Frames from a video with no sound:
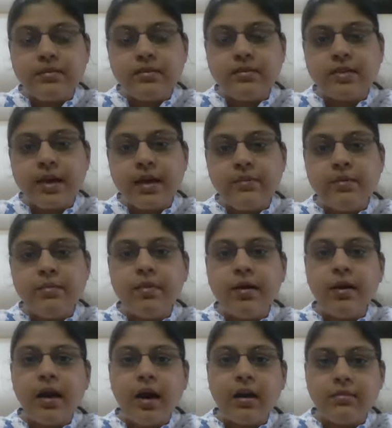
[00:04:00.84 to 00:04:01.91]
This can be by
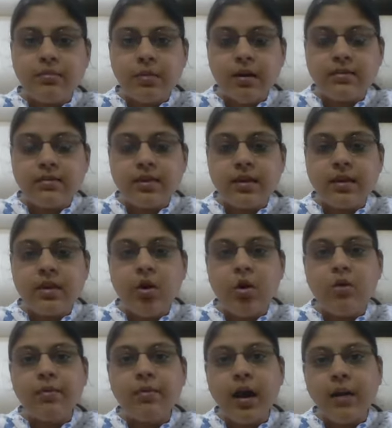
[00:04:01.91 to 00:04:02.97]
unmasking
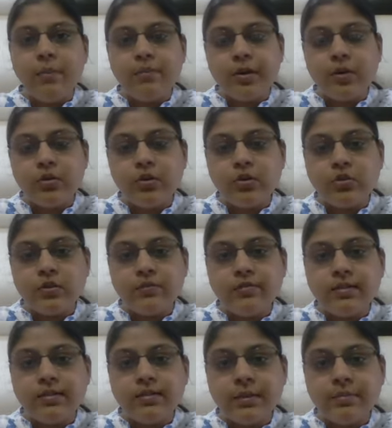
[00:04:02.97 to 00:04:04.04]
or by upregulation of the
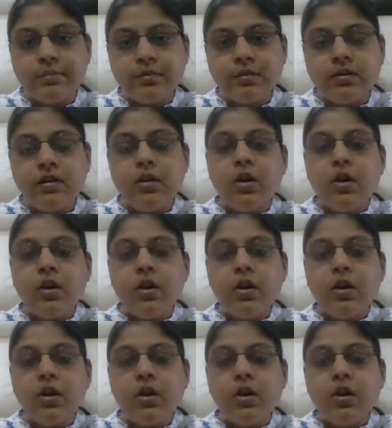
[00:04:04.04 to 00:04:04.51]
receptor,